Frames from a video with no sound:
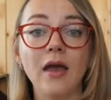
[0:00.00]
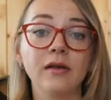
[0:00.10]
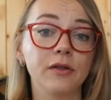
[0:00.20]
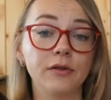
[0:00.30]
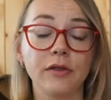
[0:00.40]

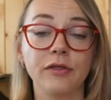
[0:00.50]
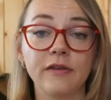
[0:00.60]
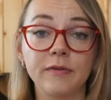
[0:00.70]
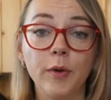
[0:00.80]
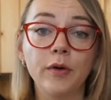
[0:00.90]
I included
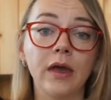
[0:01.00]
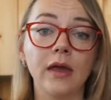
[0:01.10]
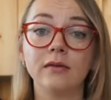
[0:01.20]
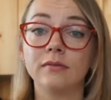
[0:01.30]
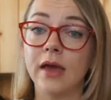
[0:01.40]
this book
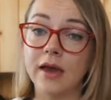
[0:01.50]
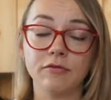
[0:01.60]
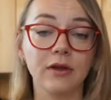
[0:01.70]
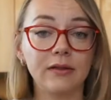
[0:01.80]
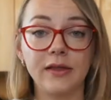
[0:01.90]
in
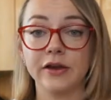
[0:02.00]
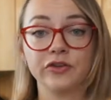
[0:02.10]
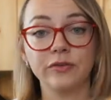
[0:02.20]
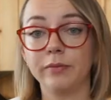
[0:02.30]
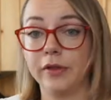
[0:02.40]
every
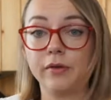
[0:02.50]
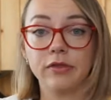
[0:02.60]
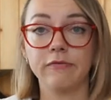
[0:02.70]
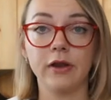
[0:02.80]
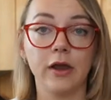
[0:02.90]
collection below
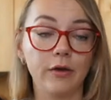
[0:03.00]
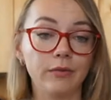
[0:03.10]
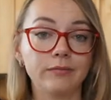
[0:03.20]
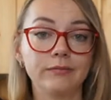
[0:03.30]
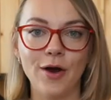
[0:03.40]
the
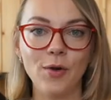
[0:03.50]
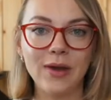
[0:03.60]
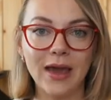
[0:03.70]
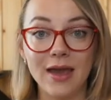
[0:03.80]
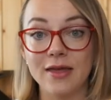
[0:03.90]
video.
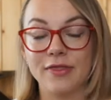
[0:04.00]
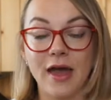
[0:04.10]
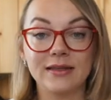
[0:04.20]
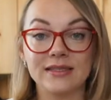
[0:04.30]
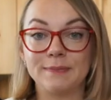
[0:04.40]
Okay,
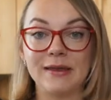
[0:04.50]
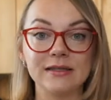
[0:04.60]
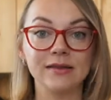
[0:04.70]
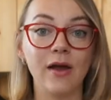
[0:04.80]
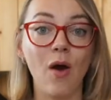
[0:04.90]
that's
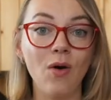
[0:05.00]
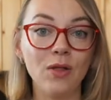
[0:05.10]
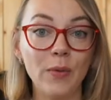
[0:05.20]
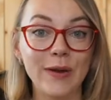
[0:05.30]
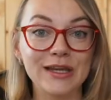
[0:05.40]
basically
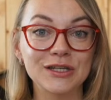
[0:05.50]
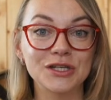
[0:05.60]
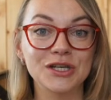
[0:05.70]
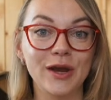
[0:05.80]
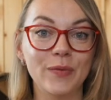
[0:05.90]
all I wanted
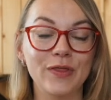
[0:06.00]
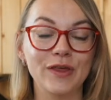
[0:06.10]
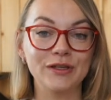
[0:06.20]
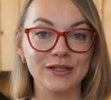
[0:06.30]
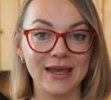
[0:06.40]
to share
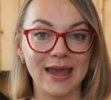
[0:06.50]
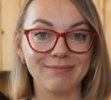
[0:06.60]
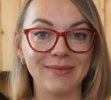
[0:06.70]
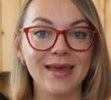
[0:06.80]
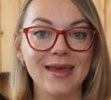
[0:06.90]
with you
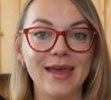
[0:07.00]
today.